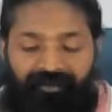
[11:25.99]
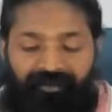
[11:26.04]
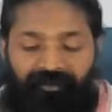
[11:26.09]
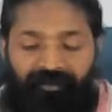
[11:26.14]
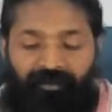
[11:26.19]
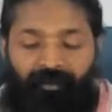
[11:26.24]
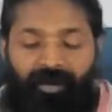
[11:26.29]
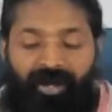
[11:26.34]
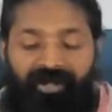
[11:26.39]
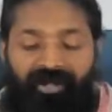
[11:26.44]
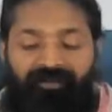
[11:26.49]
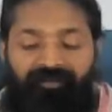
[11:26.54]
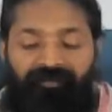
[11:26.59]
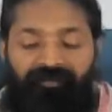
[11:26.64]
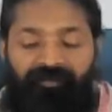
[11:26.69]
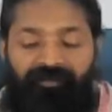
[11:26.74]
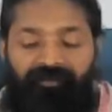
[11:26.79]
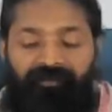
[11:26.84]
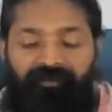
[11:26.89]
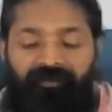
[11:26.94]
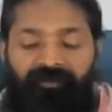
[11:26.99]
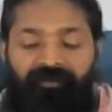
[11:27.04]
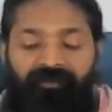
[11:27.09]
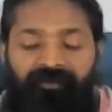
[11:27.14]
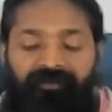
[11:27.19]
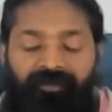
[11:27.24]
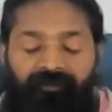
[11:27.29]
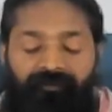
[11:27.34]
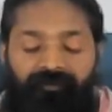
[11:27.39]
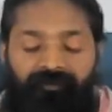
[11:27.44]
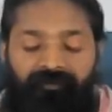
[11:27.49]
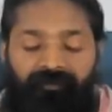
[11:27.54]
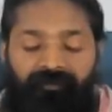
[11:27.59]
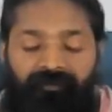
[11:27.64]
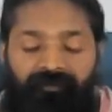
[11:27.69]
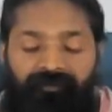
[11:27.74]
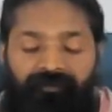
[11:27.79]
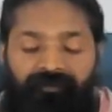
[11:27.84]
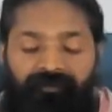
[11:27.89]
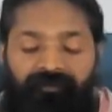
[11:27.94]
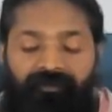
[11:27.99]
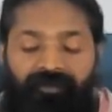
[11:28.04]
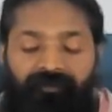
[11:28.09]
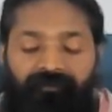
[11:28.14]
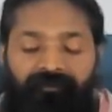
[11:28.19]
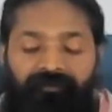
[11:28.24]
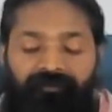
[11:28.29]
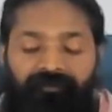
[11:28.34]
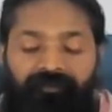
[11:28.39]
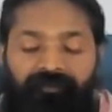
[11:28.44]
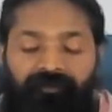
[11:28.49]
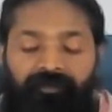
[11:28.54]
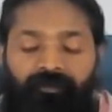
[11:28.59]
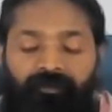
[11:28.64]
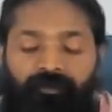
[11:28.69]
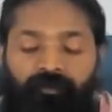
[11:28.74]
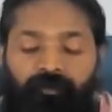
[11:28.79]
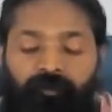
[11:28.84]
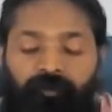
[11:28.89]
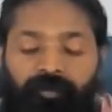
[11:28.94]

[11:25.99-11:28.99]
So artificial intelligence is necessary to